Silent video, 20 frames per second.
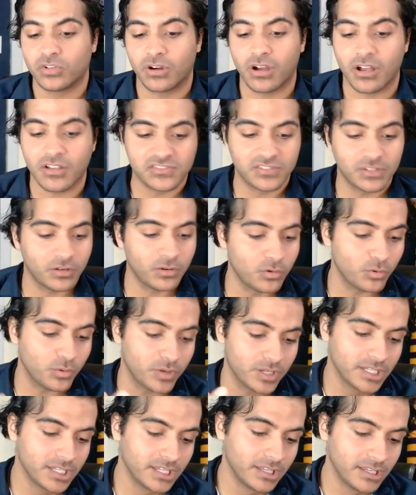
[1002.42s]
you're
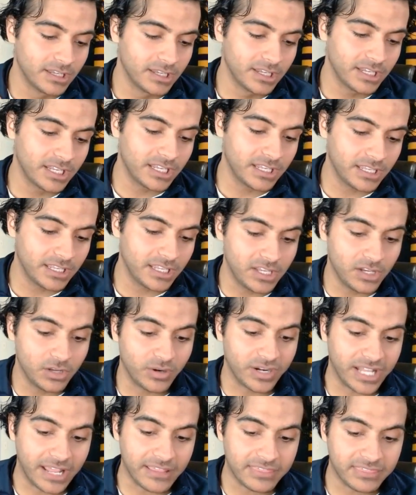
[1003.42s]
also, and
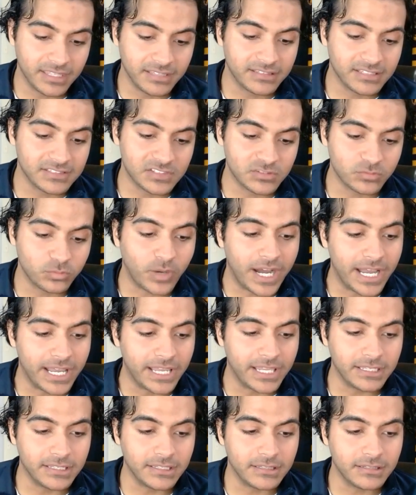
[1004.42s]
I think this is
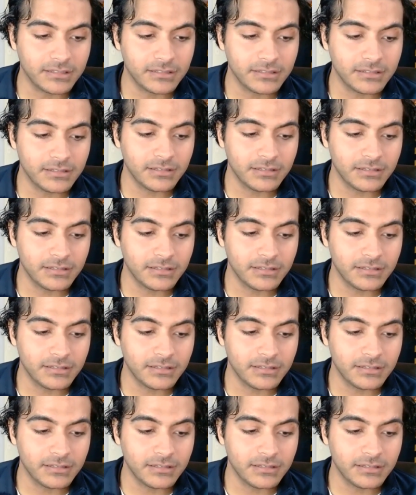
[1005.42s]
why